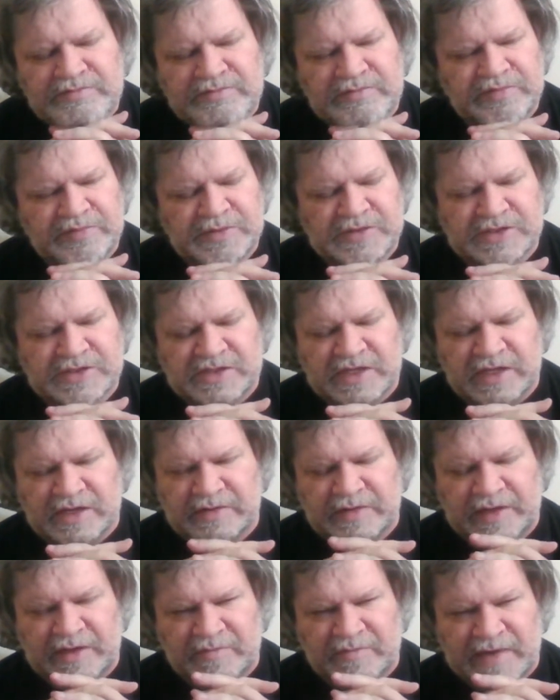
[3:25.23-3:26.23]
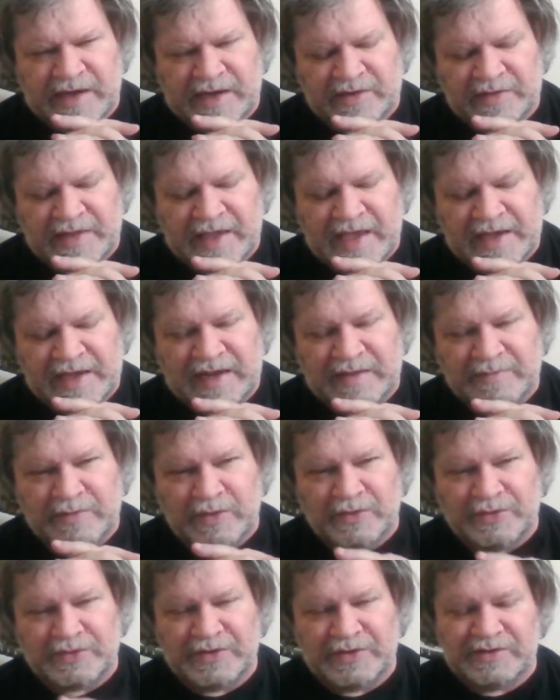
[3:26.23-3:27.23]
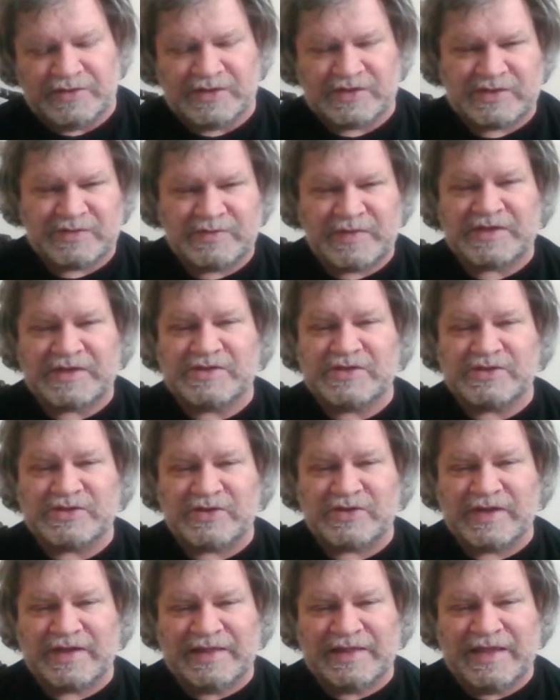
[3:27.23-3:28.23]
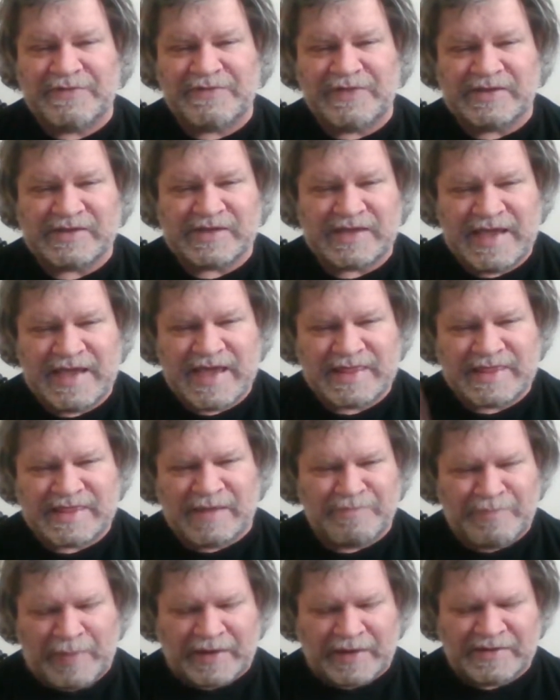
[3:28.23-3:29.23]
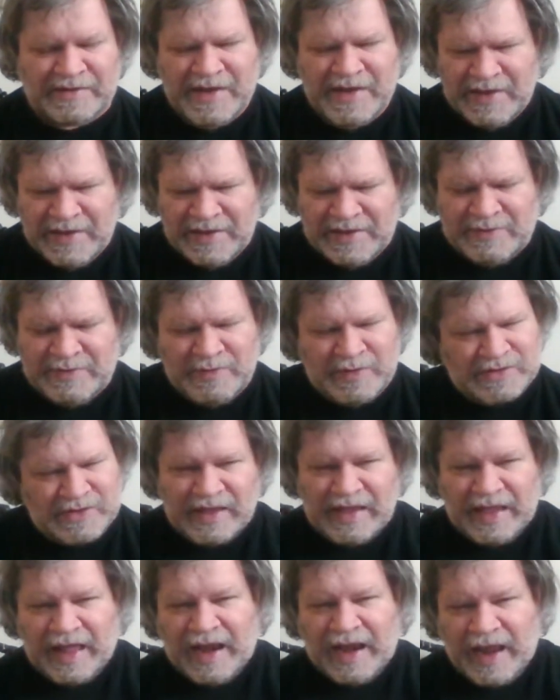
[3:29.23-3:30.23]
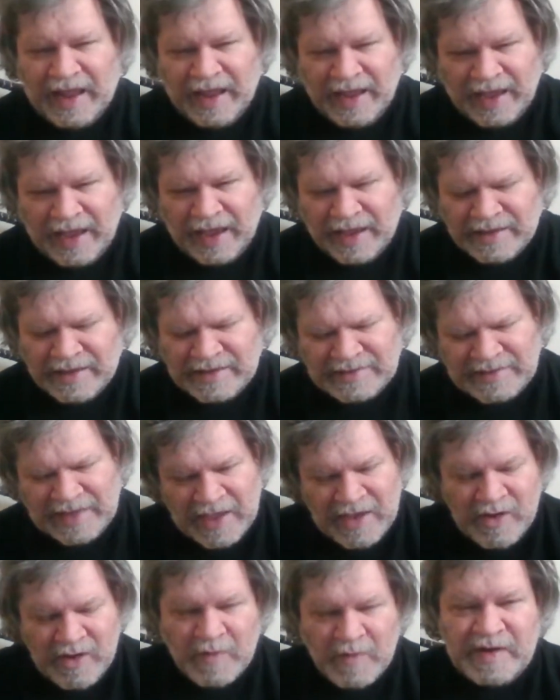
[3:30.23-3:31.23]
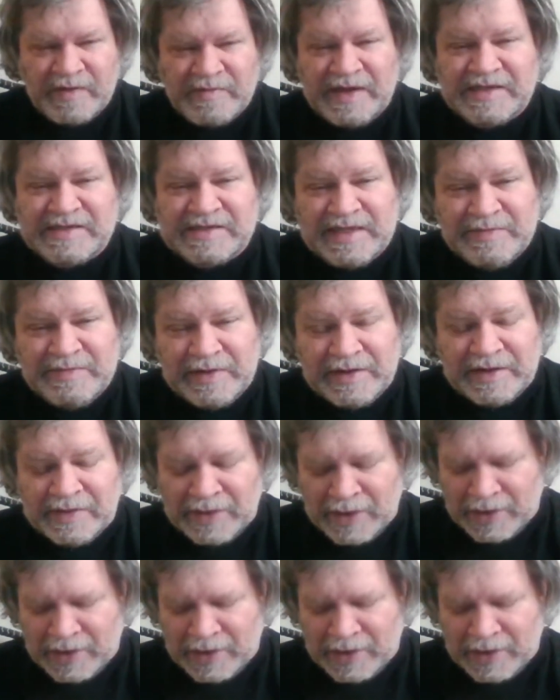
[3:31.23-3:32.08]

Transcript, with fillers: Sticking the know, Michael in the agony booth, and just the way she just sort of gleefully just hit the button and watch. Ah, ah, ah, ah! Hope you don't mind sleeping in there.